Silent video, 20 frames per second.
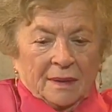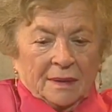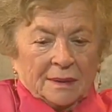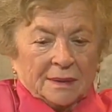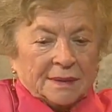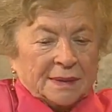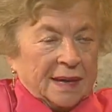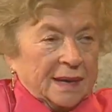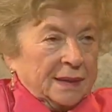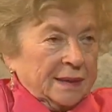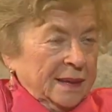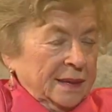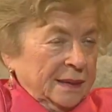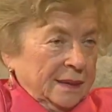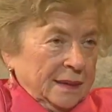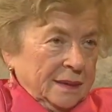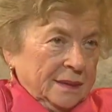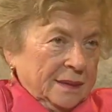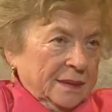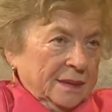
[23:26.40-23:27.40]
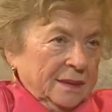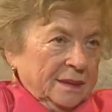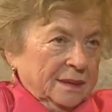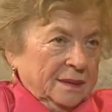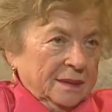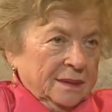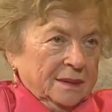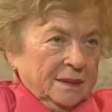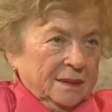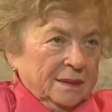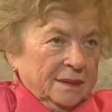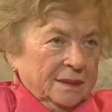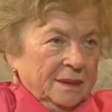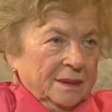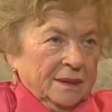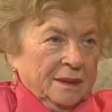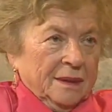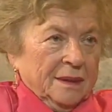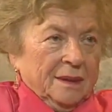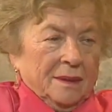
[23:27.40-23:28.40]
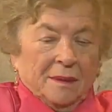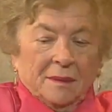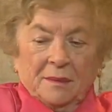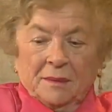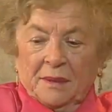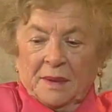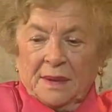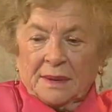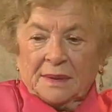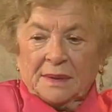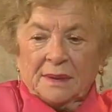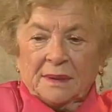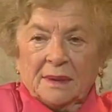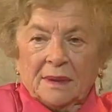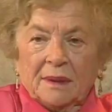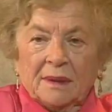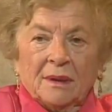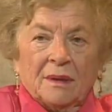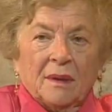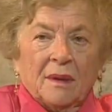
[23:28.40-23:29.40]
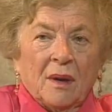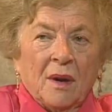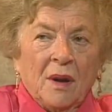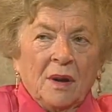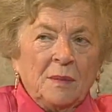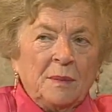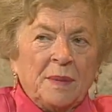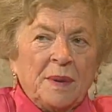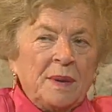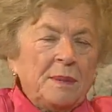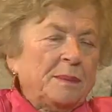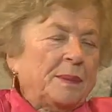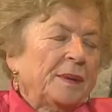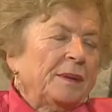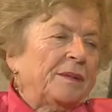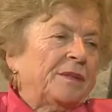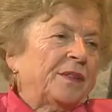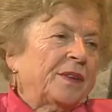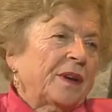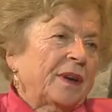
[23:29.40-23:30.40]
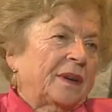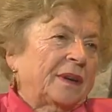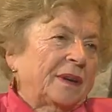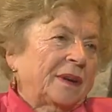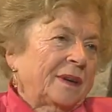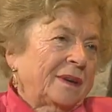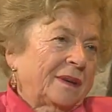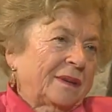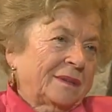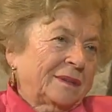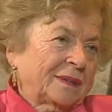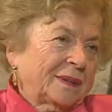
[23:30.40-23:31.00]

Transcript: So I did it. But all people from uh,